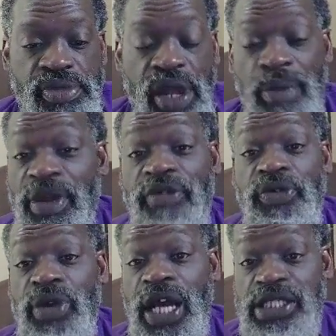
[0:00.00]
if
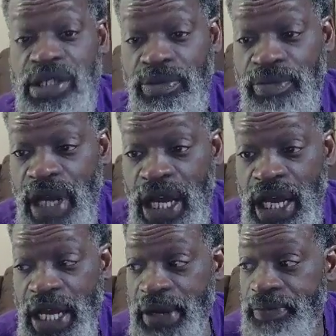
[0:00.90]
you got some,
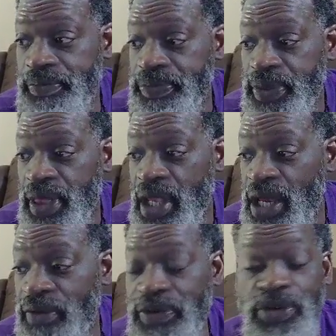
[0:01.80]

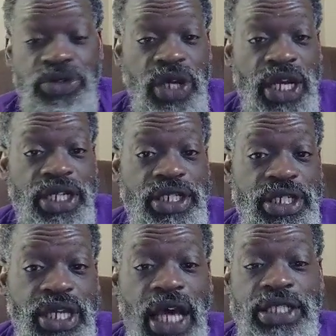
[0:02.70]

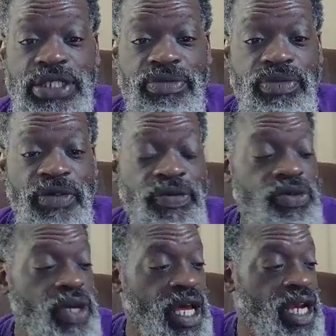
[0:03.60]
if
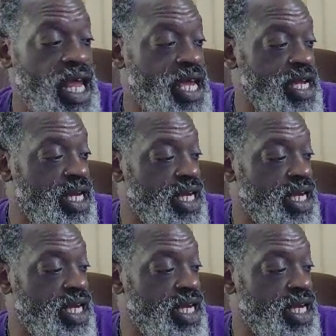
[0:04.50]
you got like